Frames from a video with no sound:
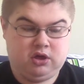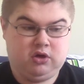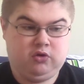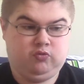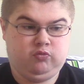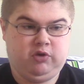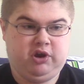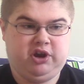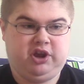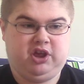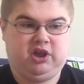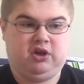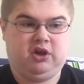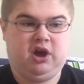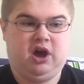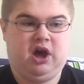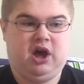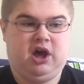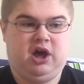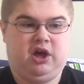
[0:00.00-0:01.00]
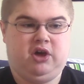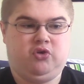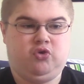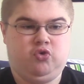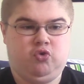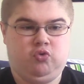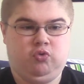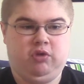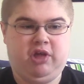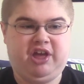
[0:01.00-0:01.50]
Who
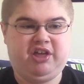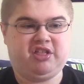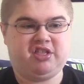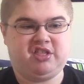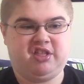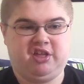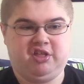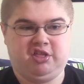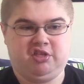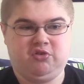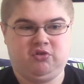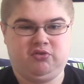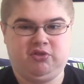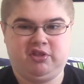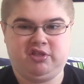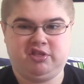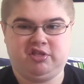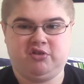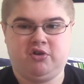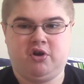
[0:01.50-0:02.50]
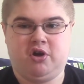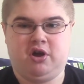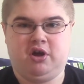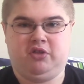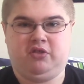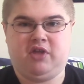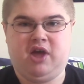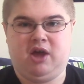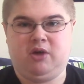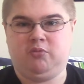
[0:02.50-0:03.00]
like sings her this
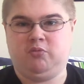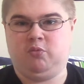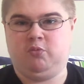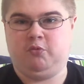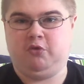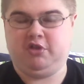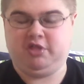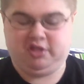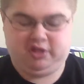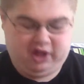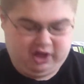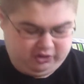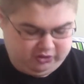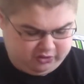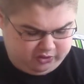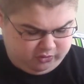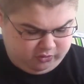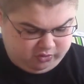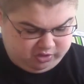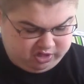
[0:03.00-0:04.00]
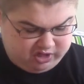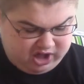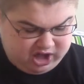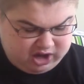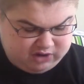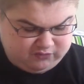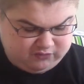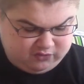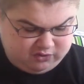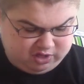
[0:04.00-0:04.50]
song that was like too
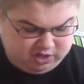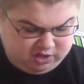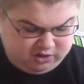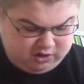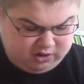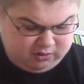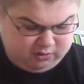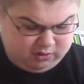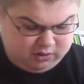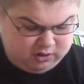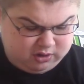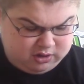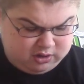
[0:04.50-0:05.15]
sad for some,